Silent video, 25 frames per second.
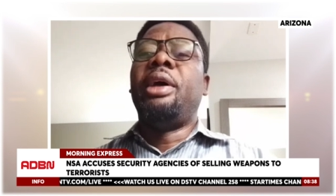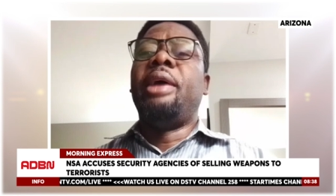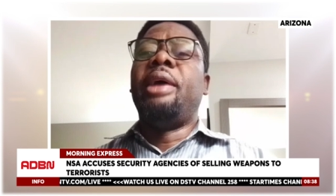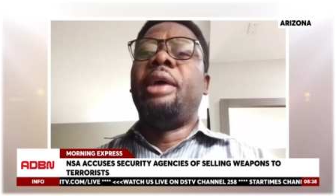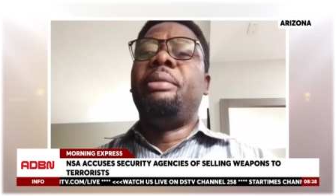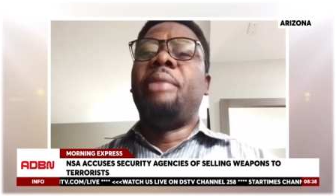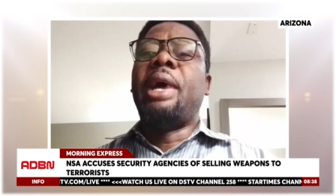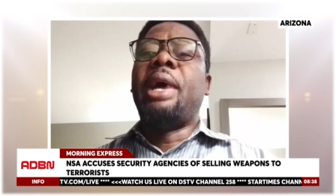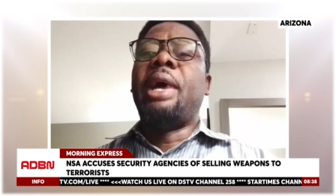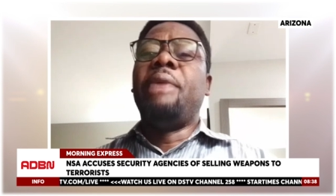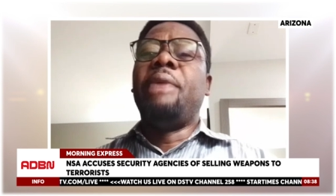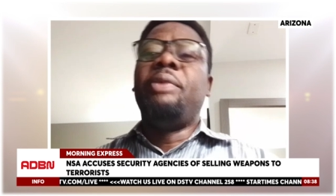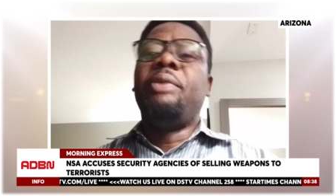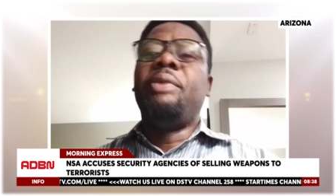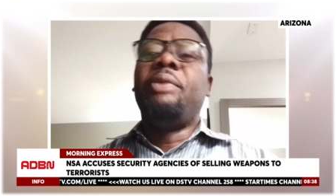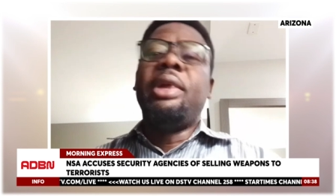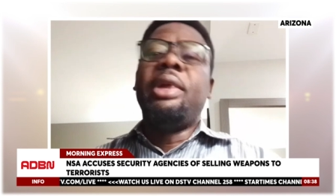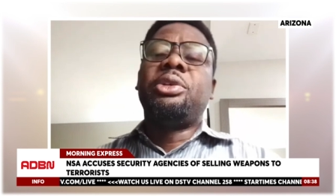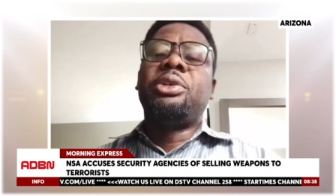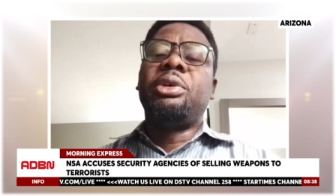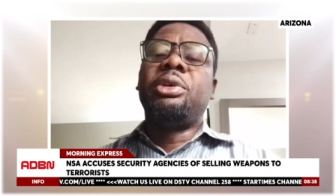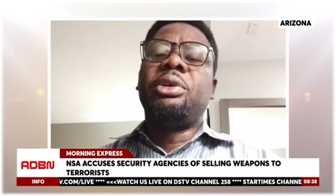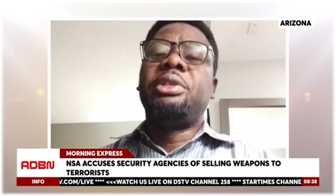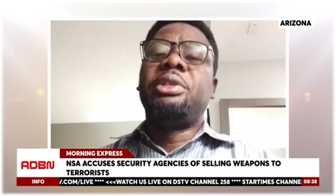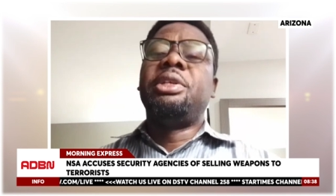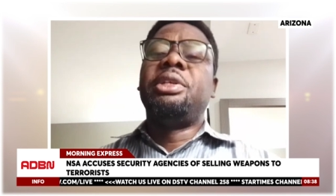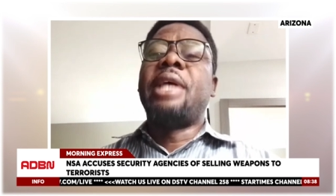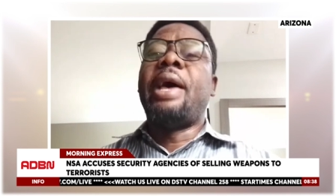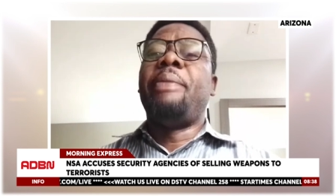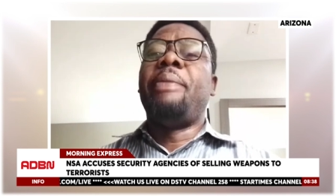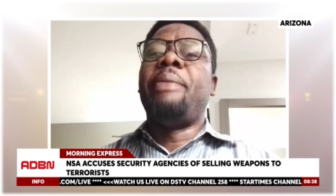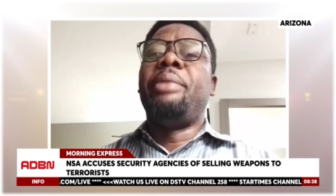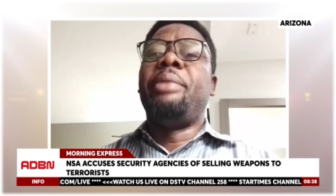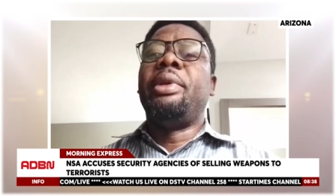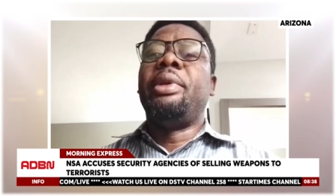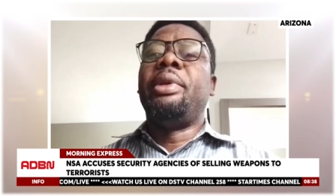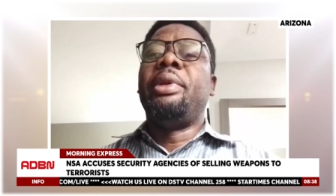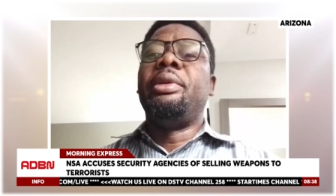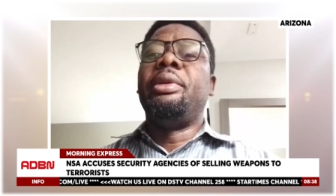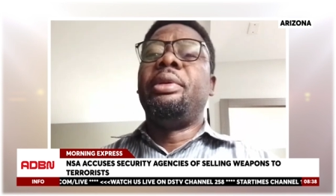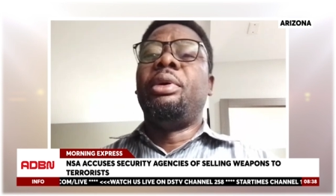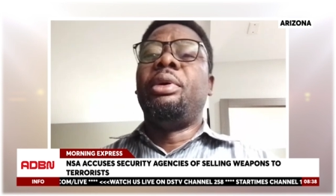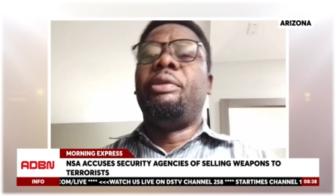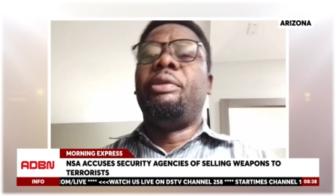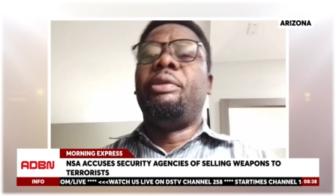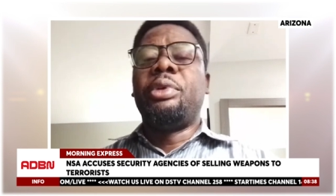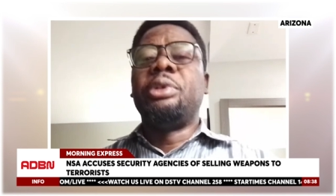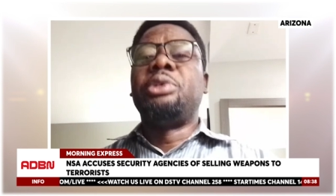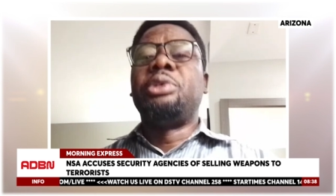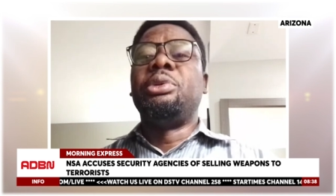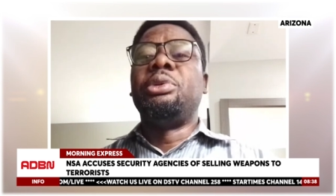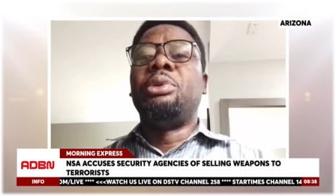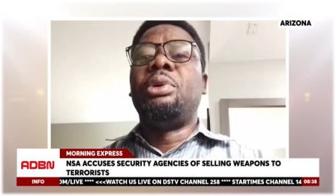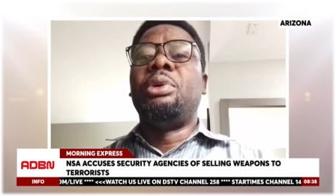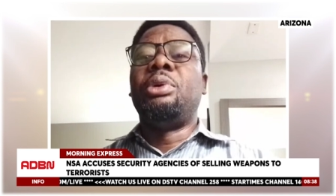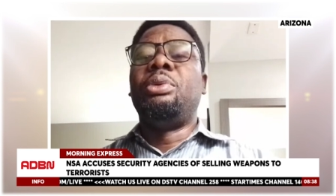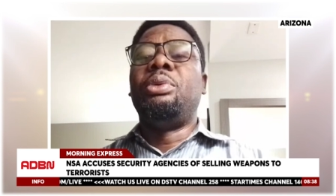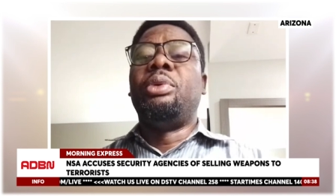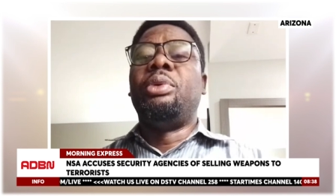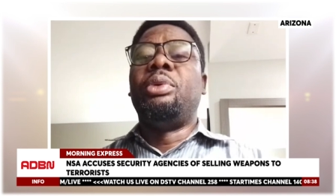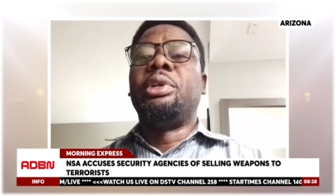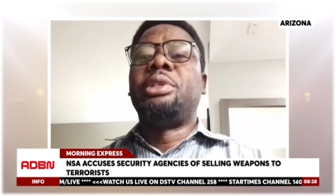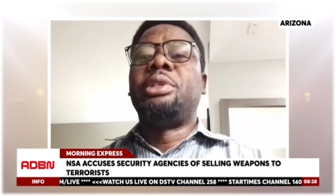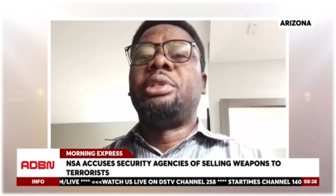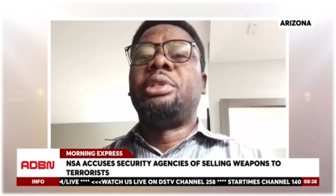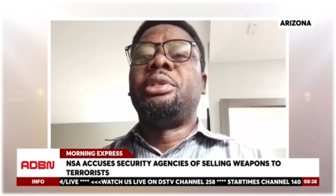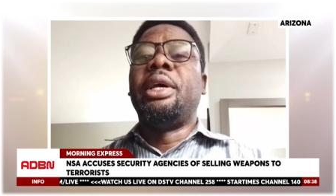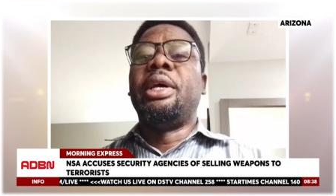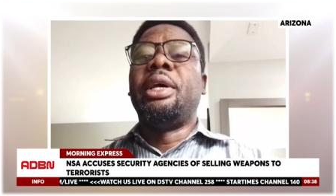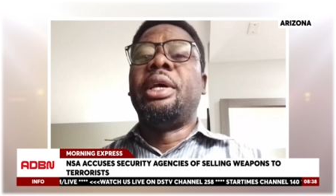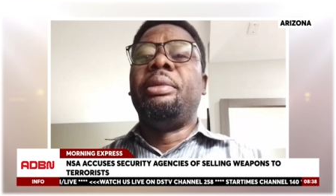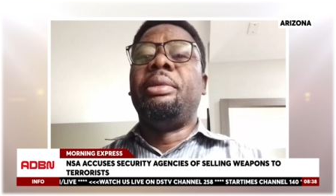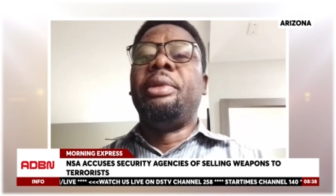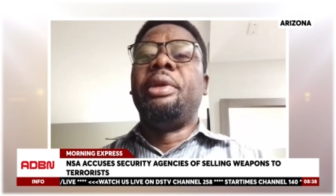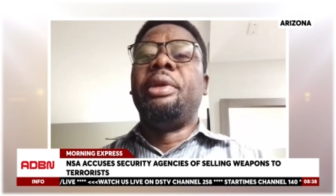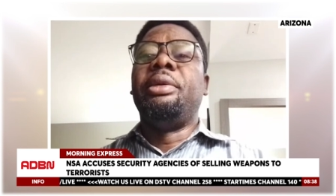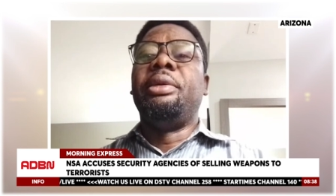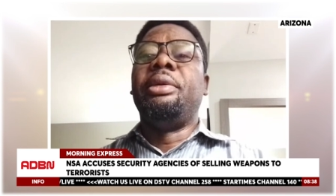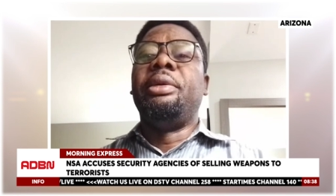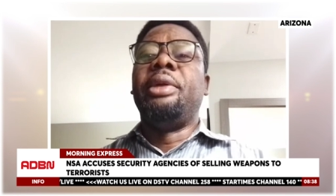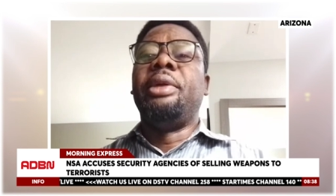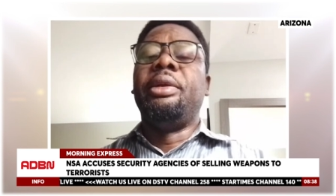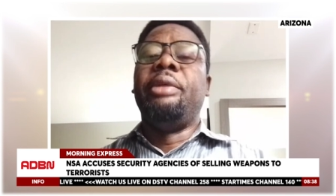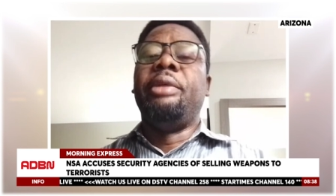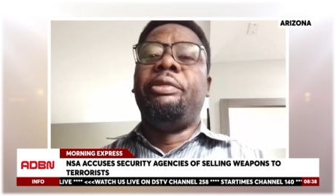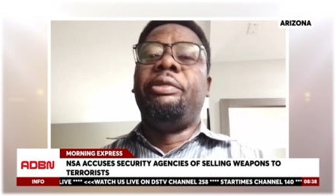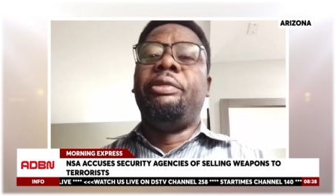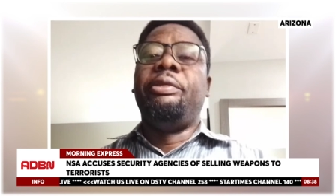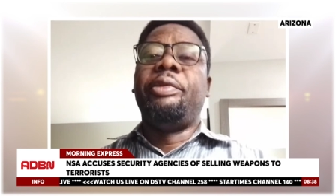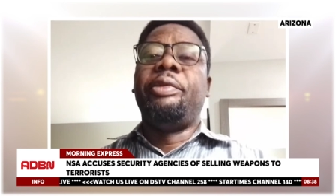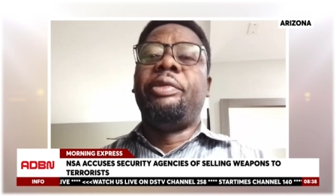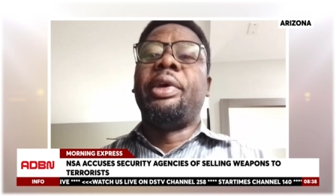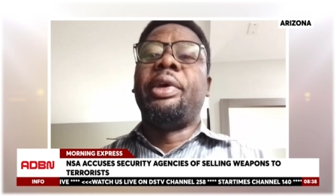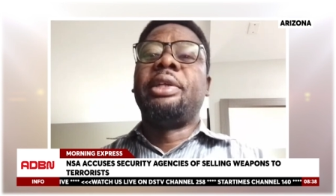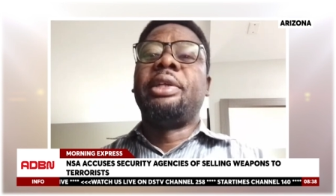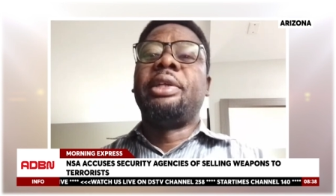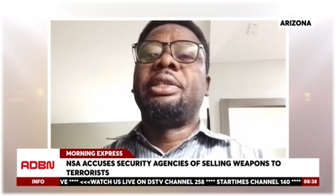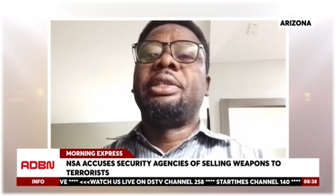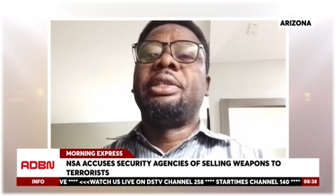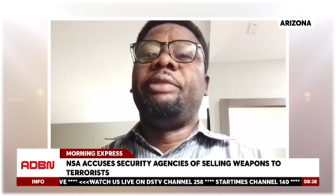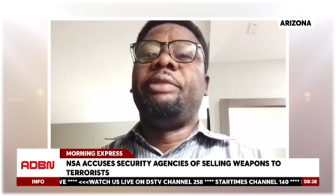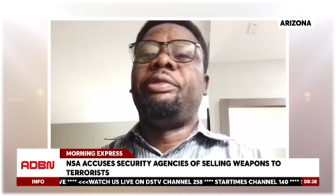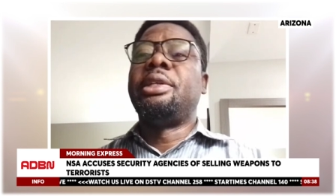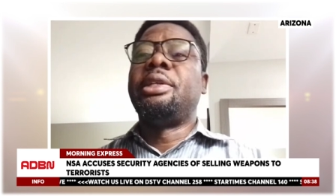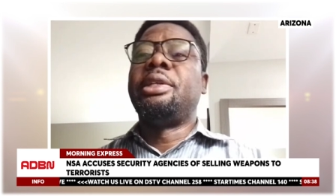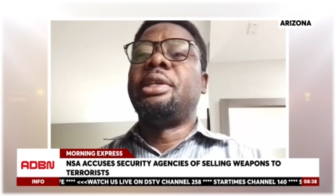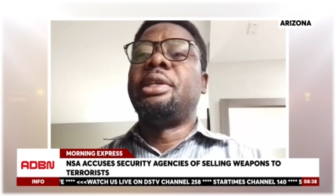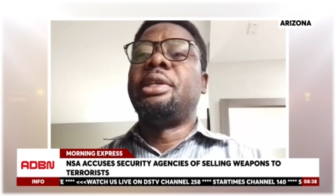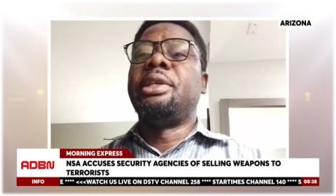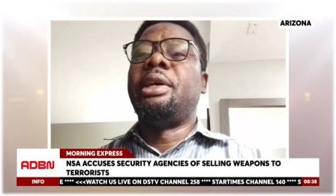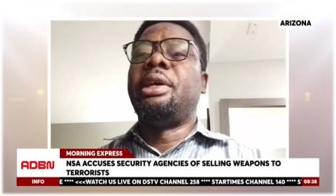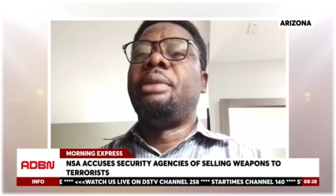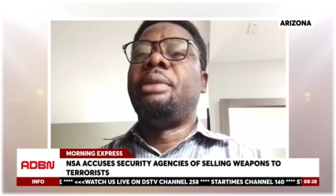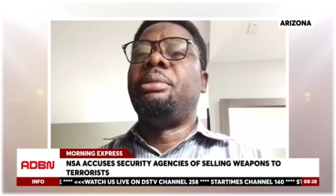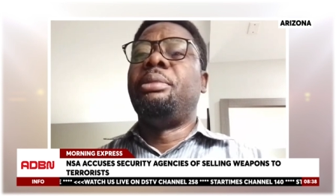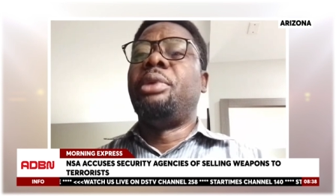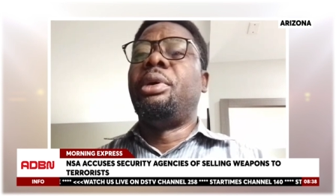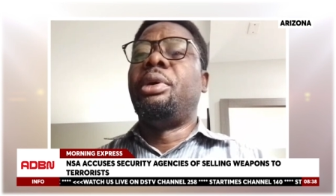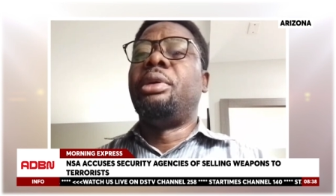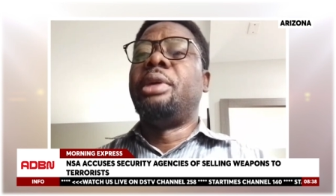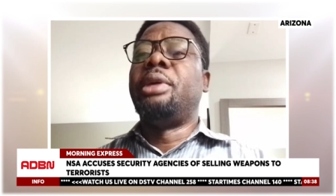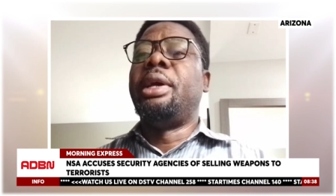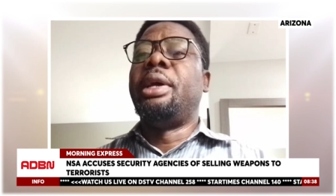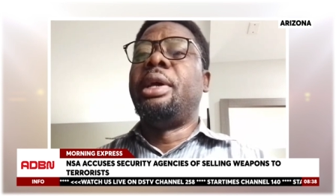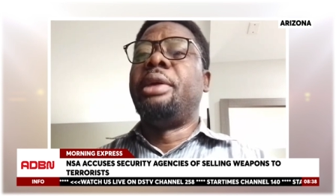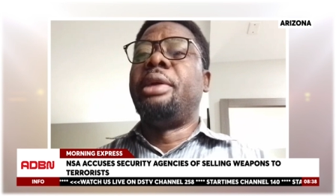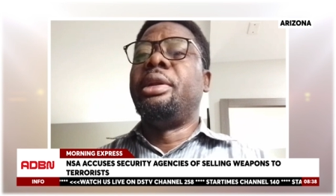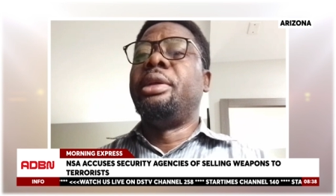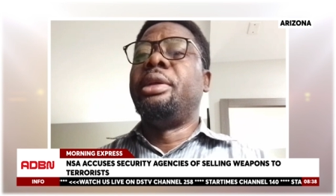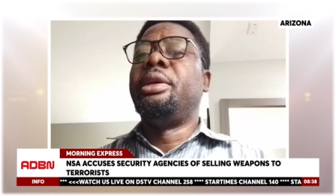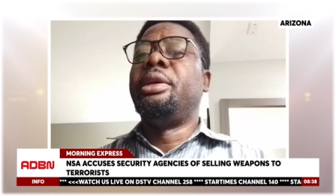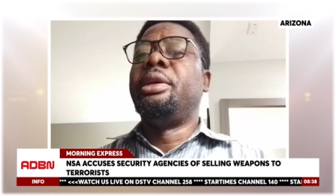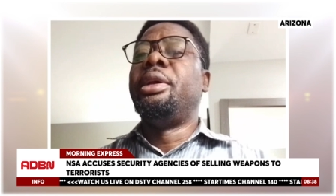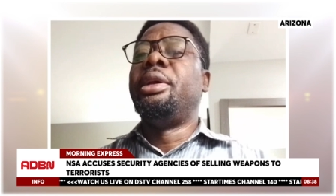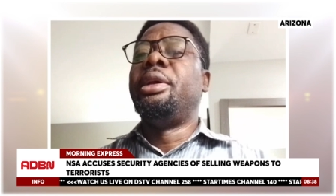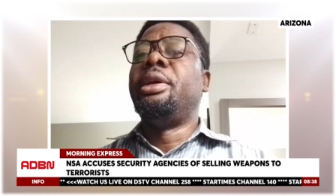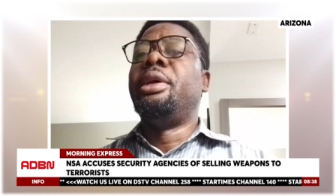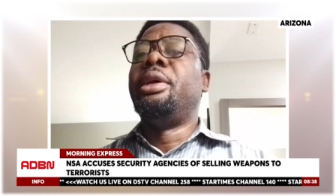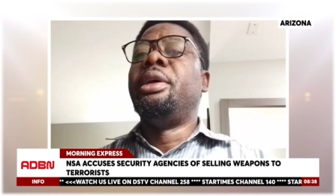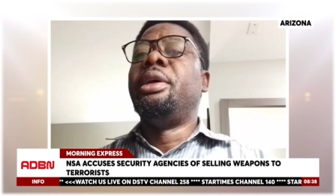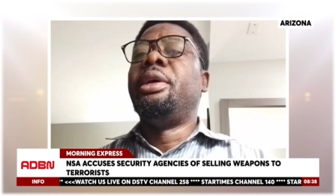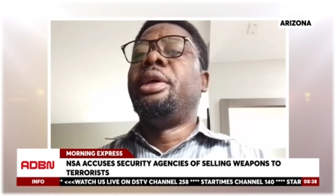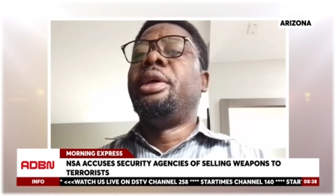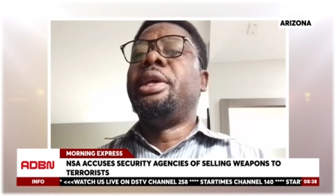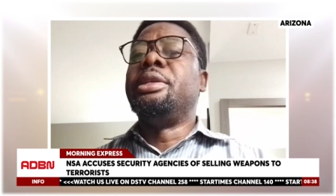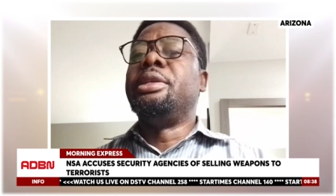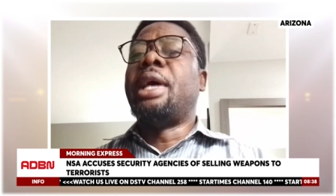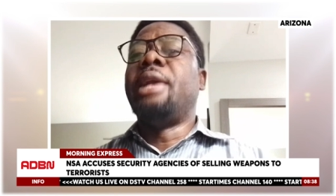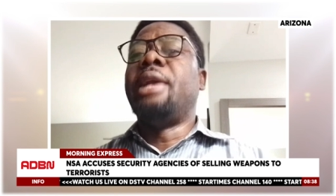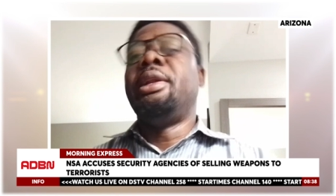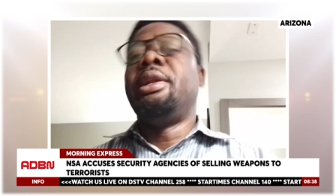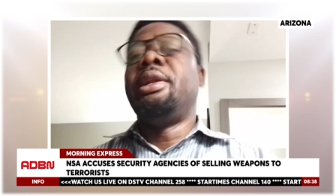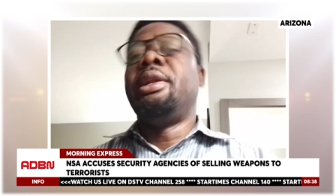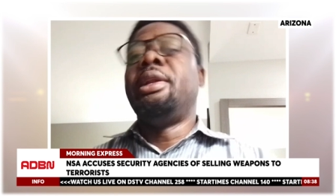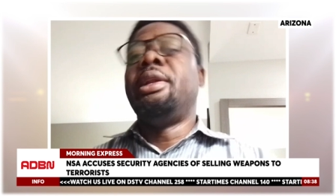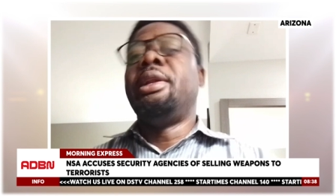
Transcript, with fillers: Um, and when such things happen, of course, you know what uh, the, the effect effect um, ordinarily is.